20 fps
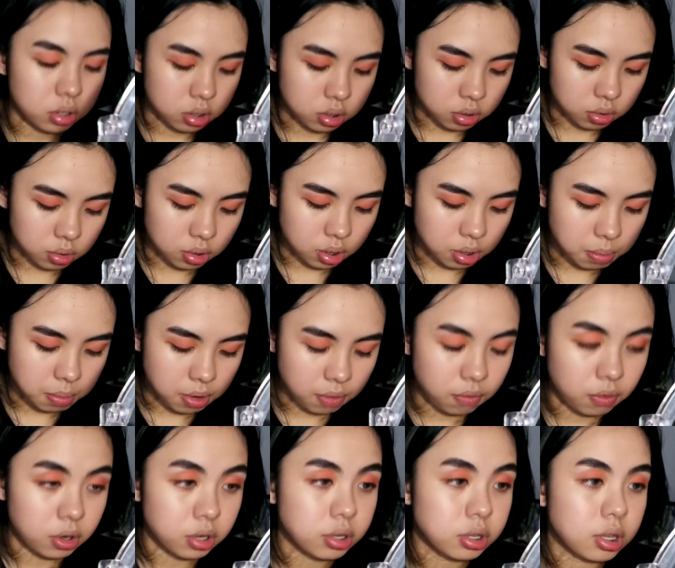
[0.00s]
It's really my
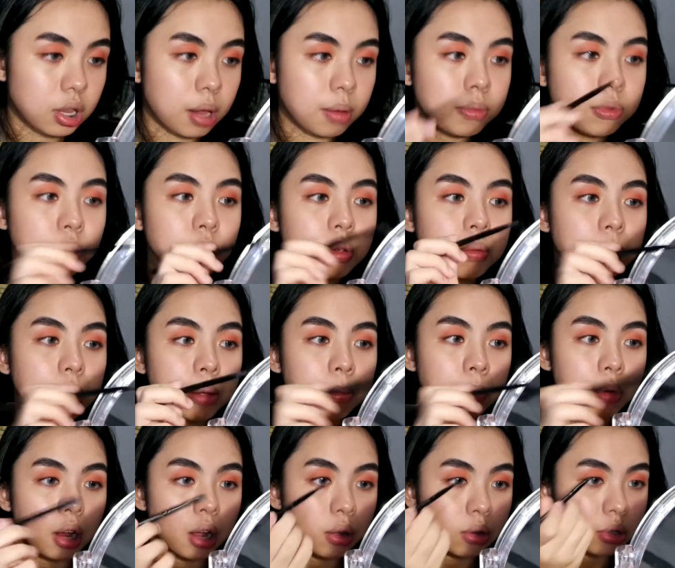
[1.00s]
first time doing my
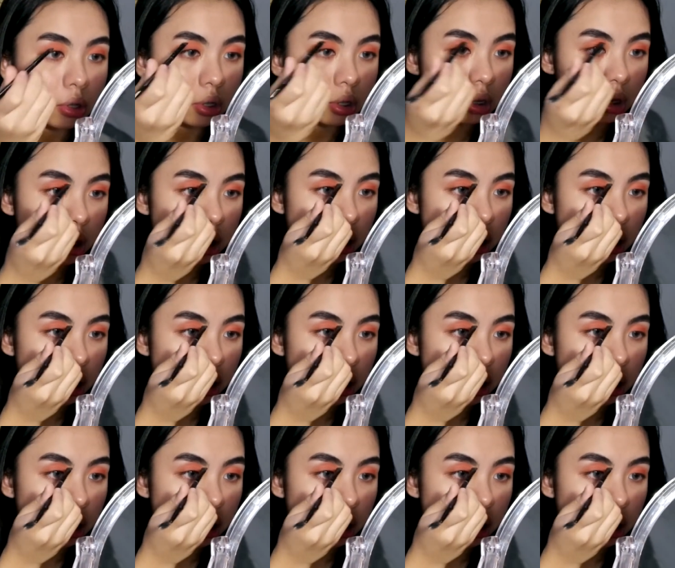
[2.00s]
brows.